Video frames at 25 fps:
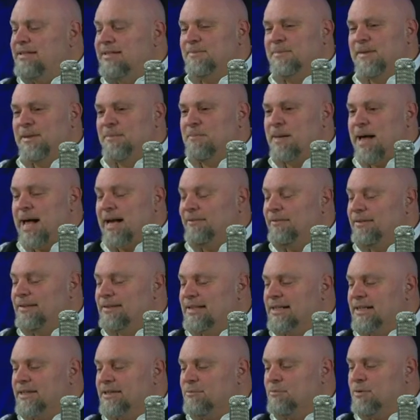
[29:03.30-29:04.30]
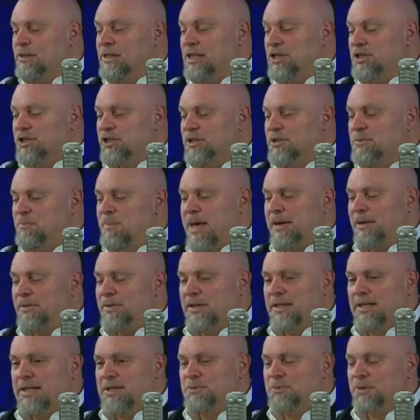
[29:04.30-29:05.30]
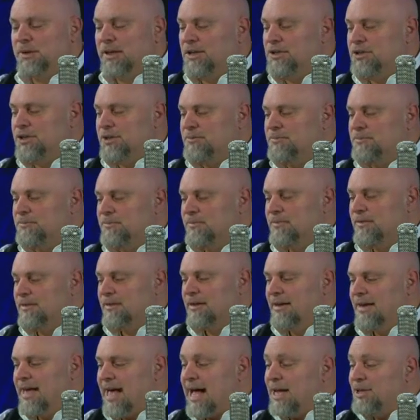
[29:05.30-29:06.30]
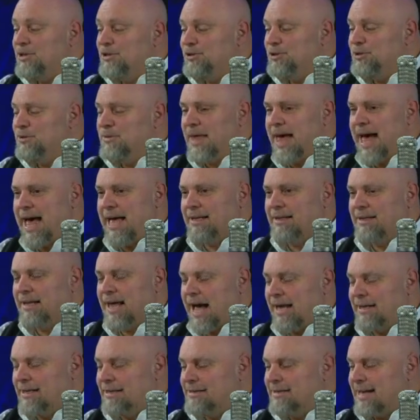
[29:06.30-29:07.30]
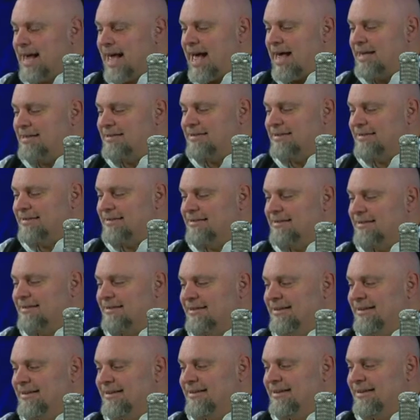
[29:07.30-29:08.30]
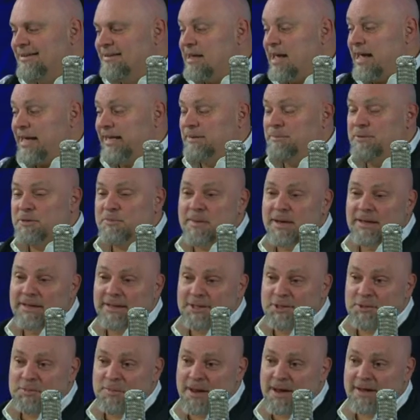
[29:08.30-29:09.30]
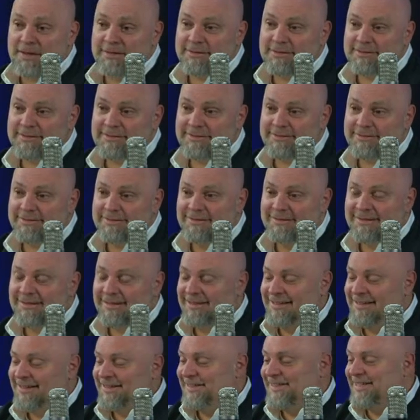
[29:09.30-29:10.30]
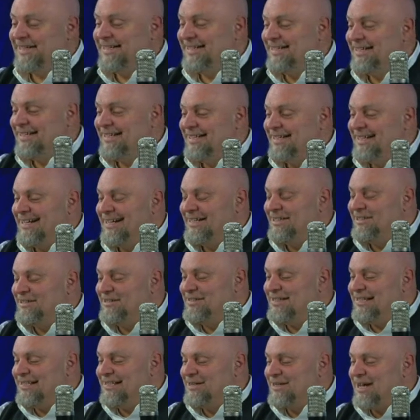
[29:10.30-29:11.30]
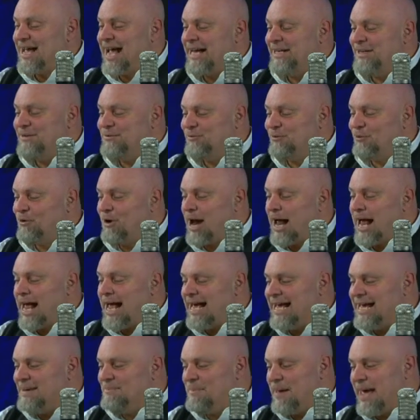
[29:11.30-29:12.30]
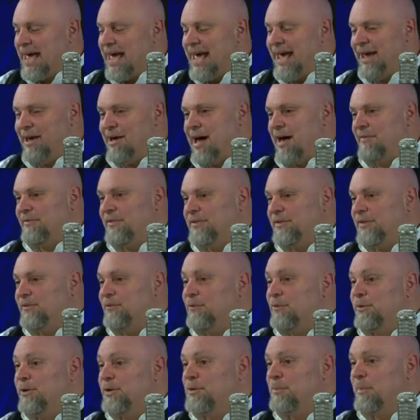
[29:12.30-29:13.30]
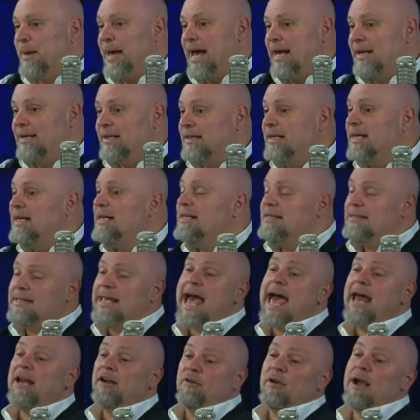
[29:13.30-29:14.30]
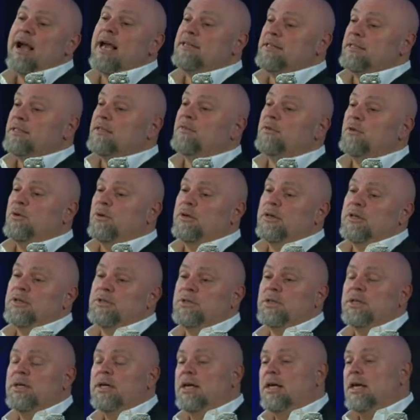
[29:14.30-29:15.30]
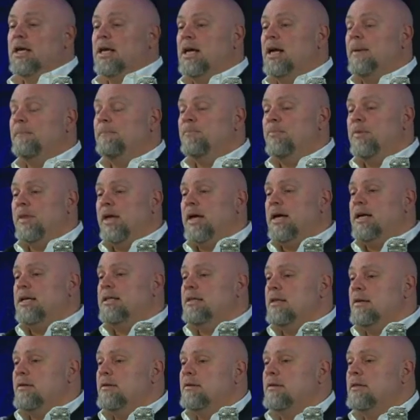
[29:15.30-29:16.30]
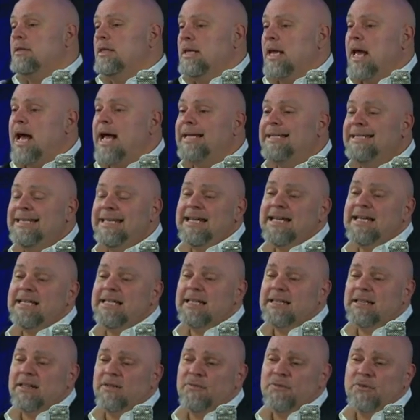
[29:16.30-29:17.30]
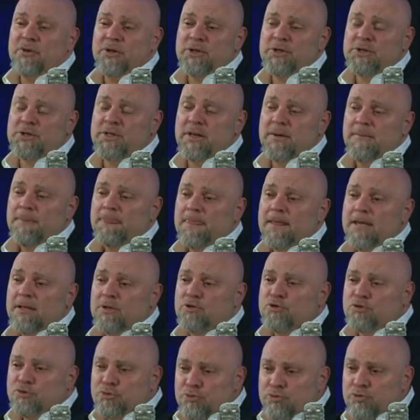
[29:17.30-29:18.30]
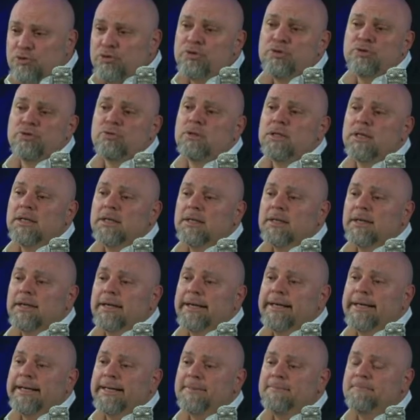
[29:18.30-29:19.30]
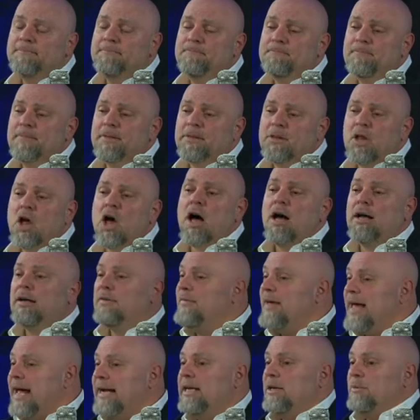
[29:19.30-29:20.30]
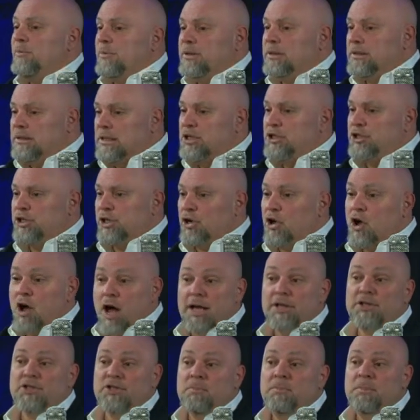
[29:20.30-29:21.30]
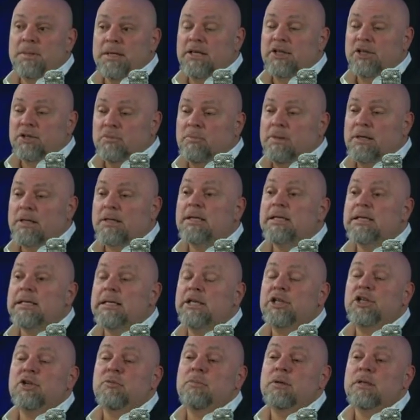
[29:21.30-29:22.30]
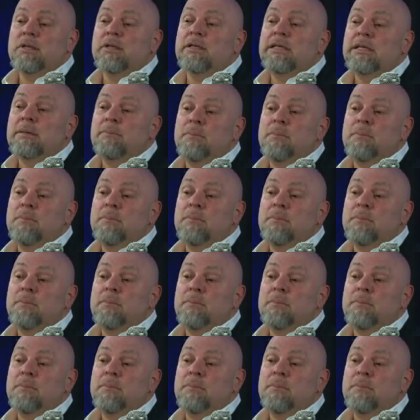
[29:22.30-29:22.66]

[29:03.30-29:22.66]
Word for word: him that my religion is better than his religion. How'd you do that? Linus asks. I hit him with my lunchbox. Right, And you see the kind of wry payoff in the fourth panel, satirizing, of course, uh, the, the, the idea that the first true um, law of any religion ought to be humility, humility